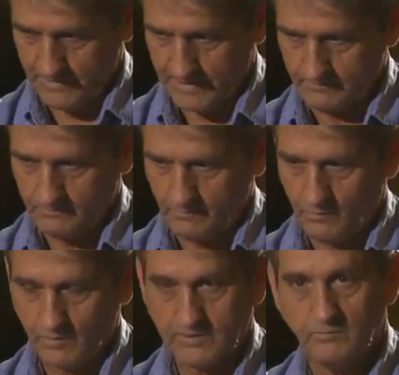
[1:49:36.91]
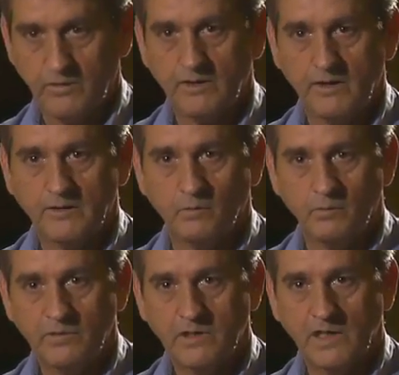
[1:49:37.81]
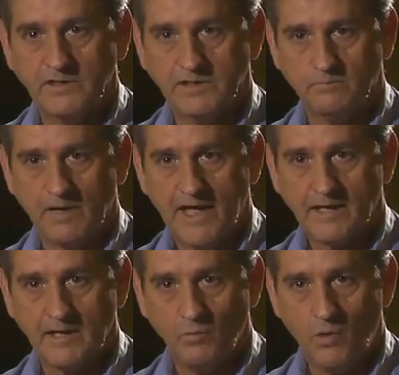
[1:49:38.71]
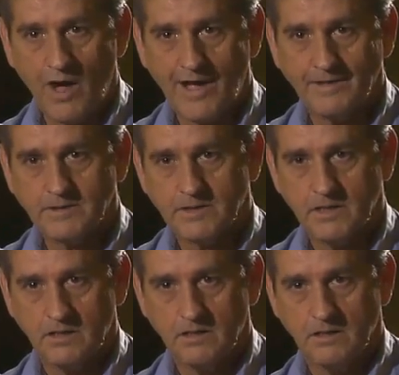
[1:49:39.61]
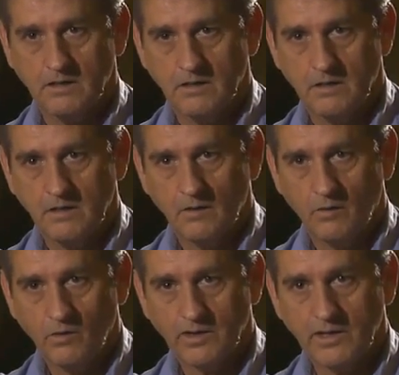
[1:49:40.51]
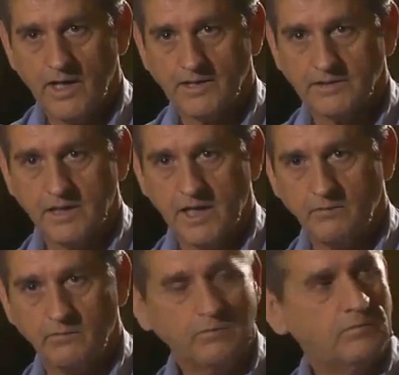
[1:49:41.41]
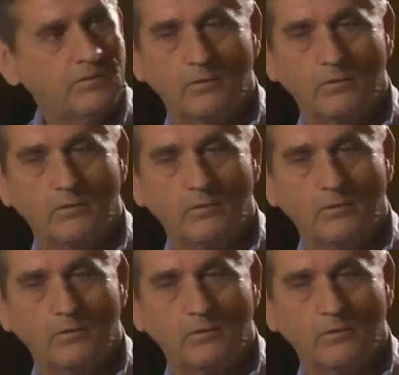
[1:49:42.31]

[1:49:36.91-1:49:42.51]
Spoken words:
And worked it around there to where we got these black and whites organized together.